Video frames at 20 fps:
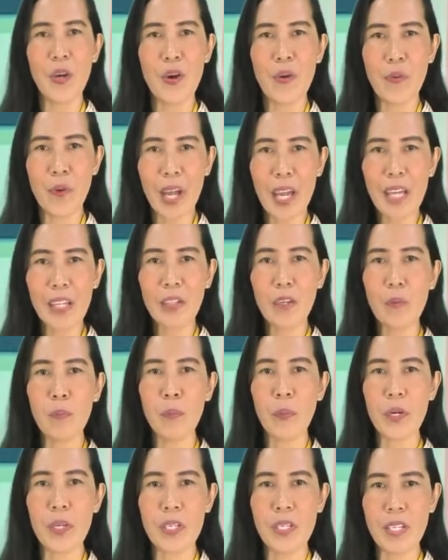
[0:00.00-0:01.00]
rate of
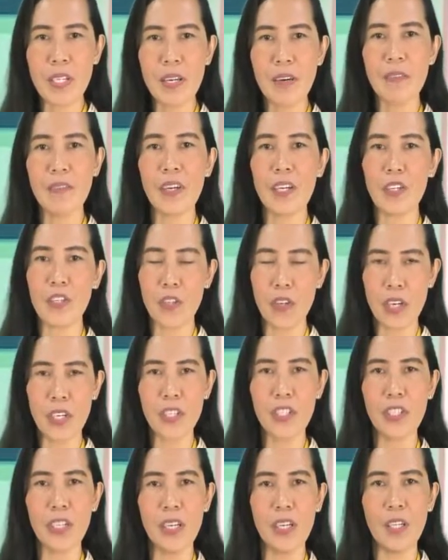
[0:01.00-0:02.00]
perceived
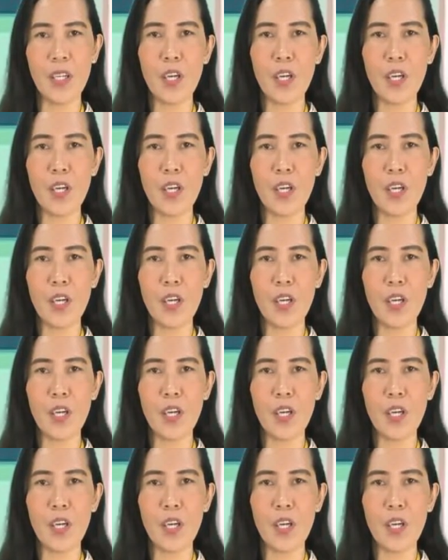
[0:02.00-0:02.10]
exertion,